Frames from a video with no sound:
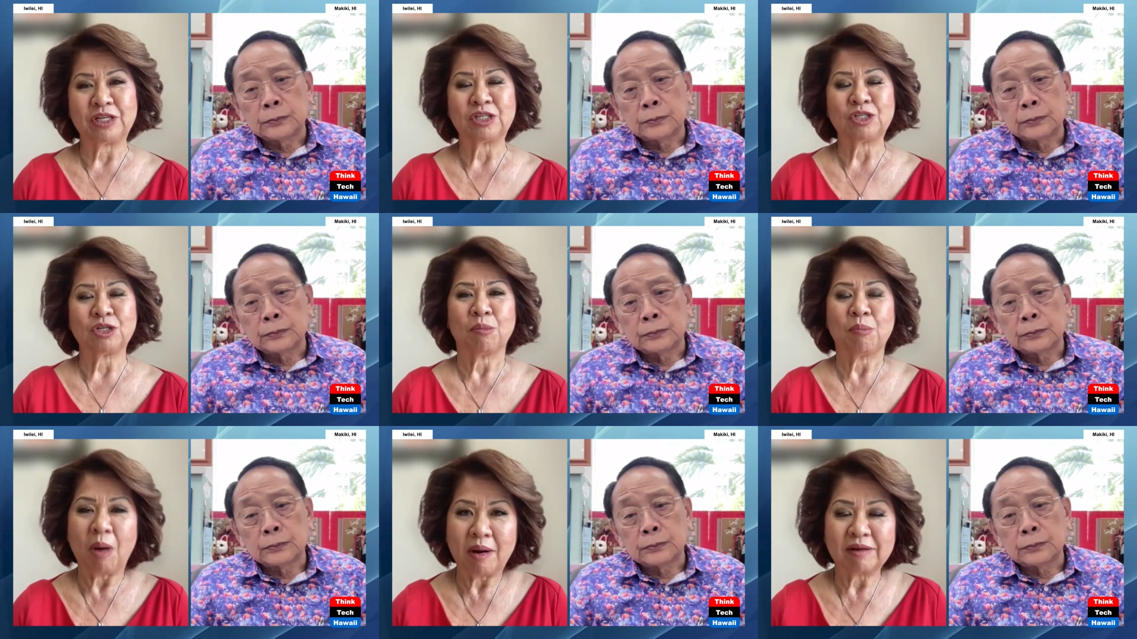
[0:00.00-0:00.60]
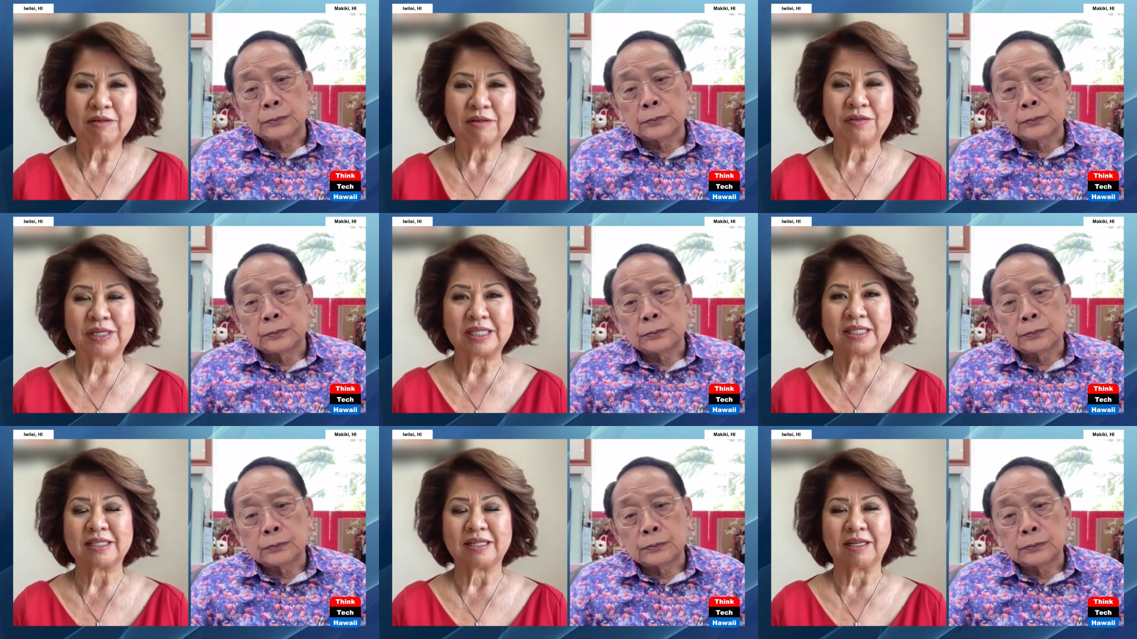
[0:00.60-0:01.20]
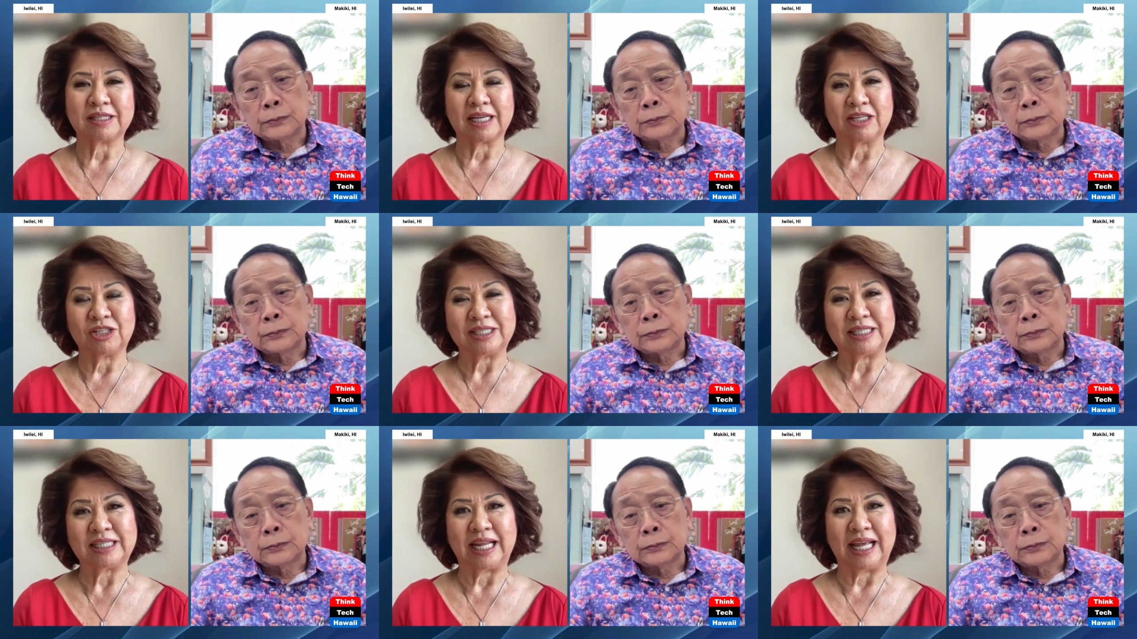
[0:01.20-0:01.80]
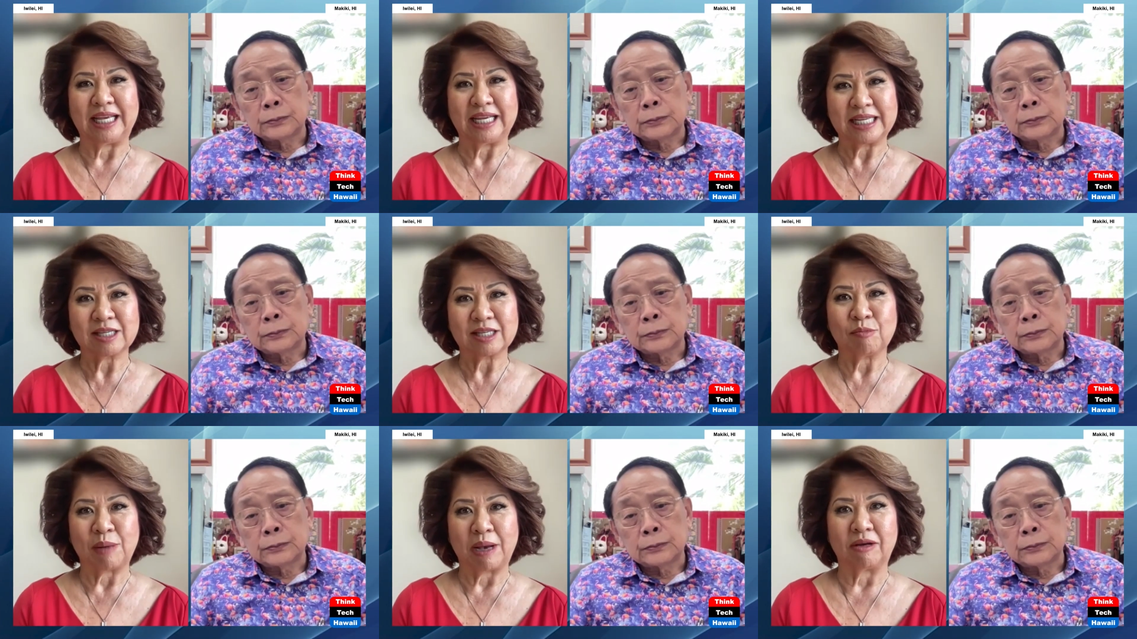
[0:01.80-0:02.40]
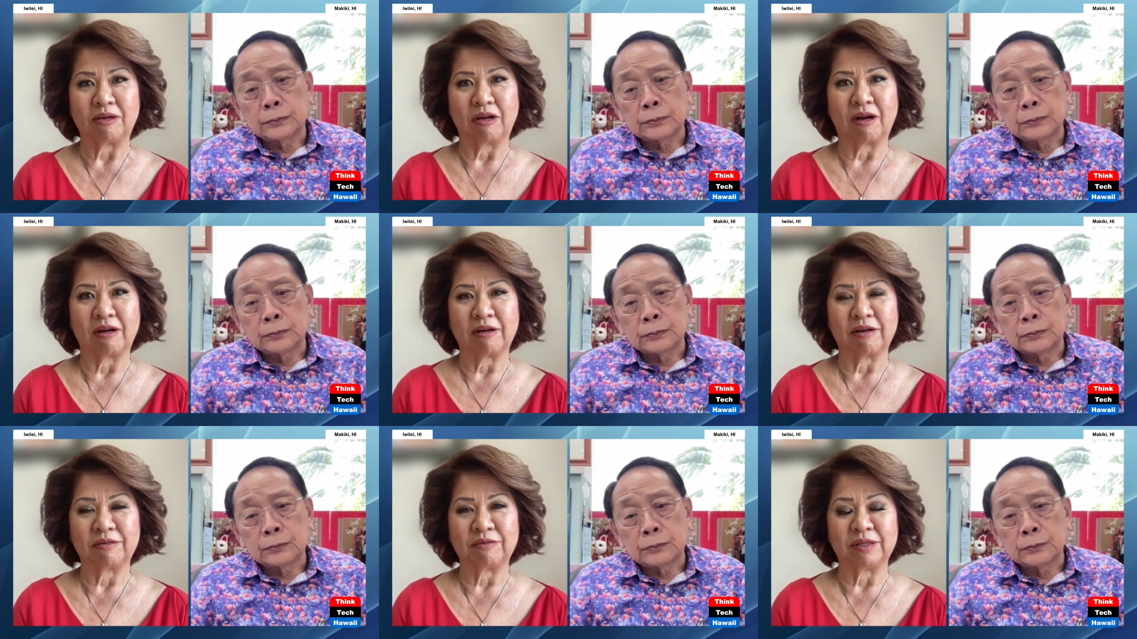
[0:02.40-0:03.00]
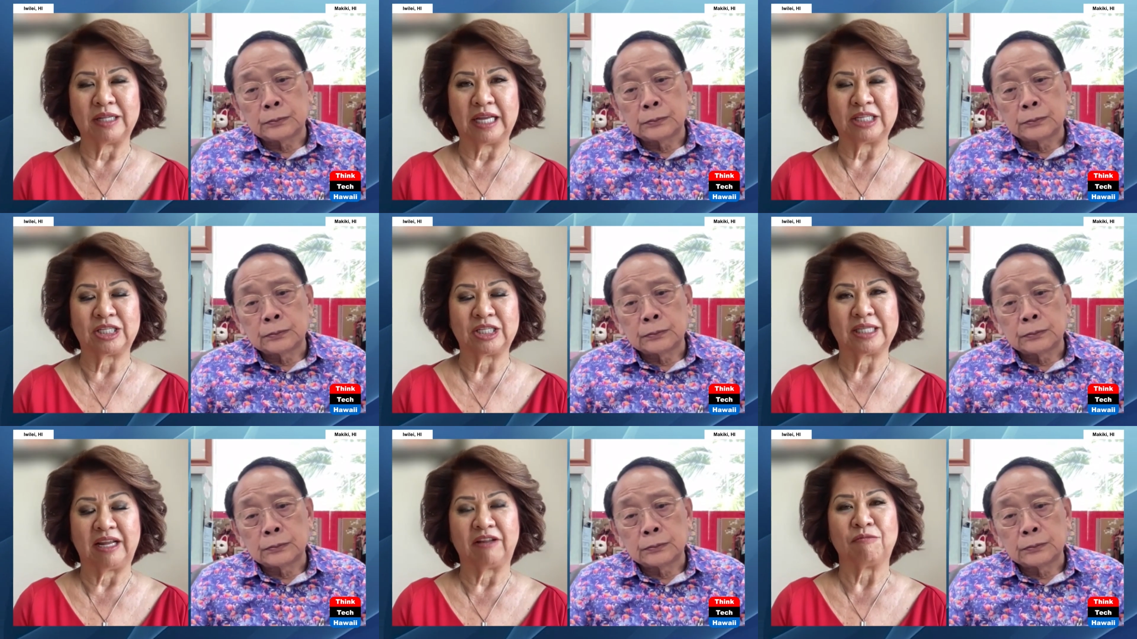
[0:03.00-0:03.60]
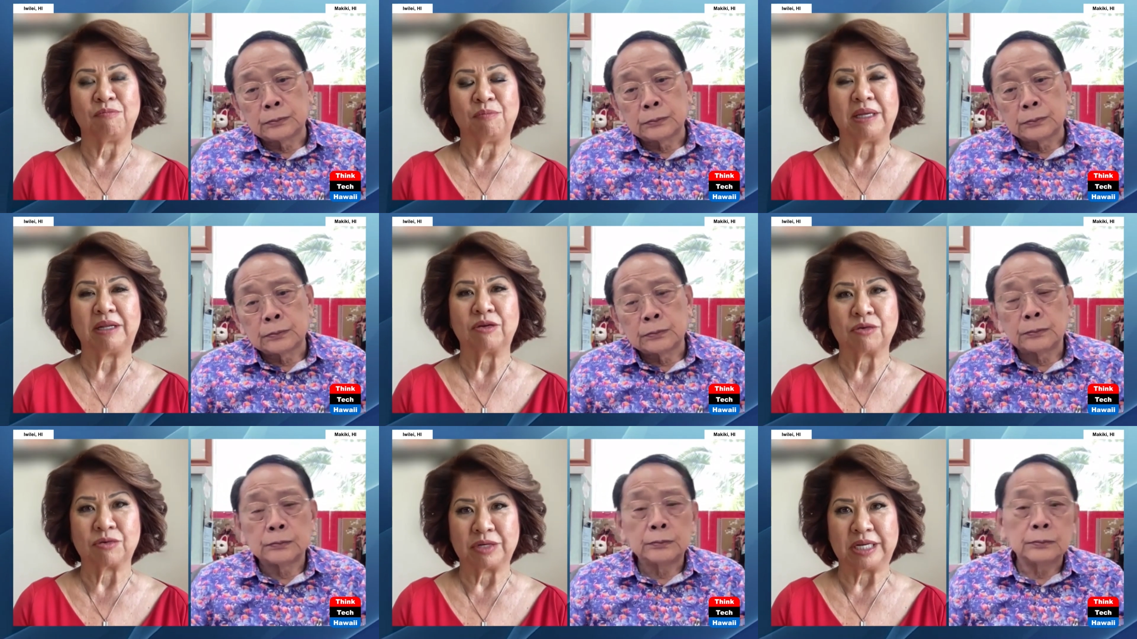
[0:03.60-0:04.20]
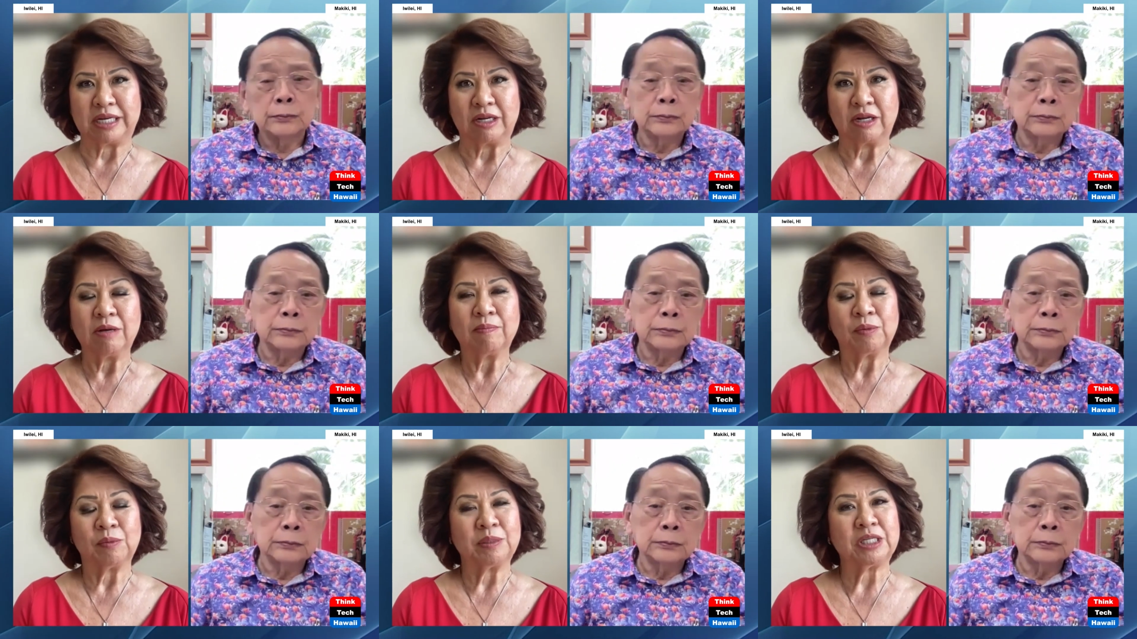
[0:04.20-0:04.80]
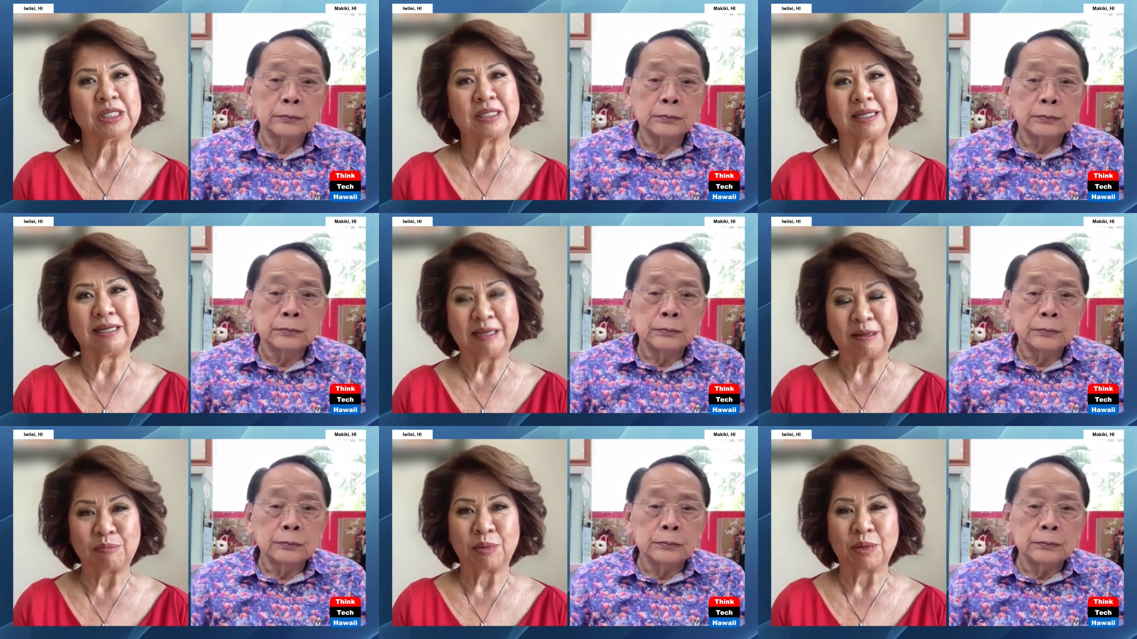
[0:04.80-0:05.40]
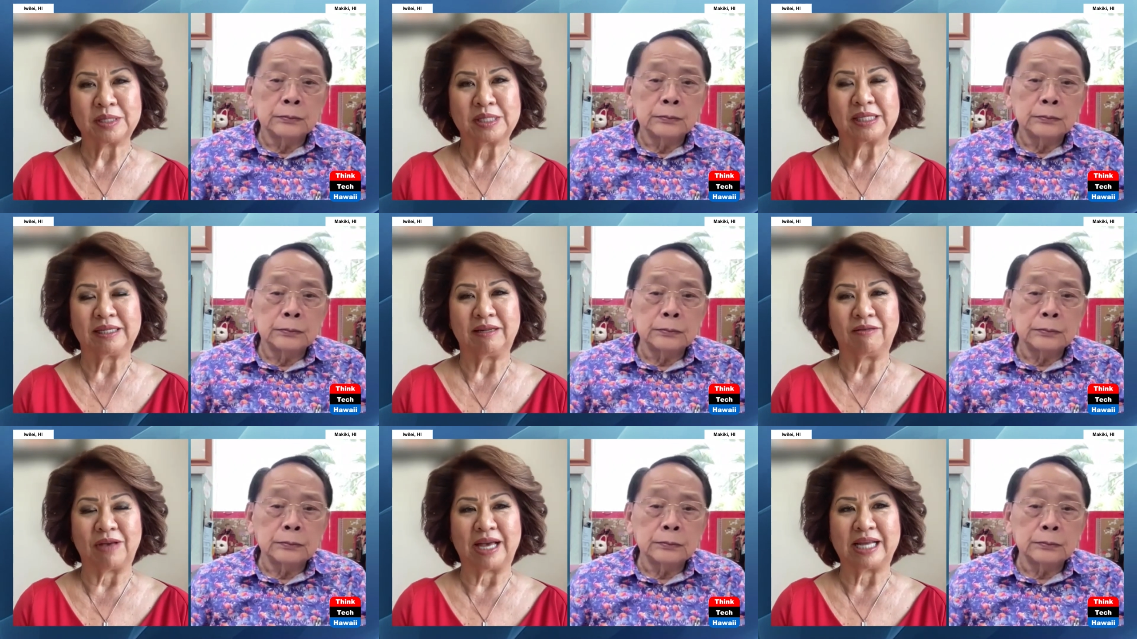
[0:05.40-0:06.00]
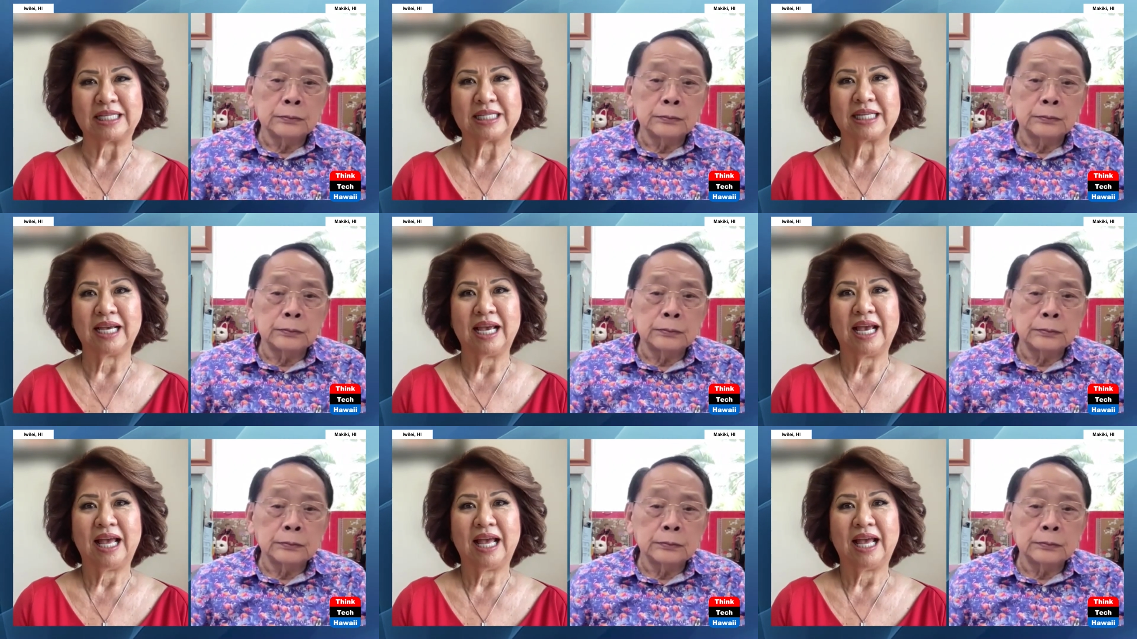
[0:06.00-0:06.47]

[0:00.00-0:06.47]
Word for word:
Speaker 1: Victor, part of this discussion today is about our legislative meet and greet, which is an in-person event.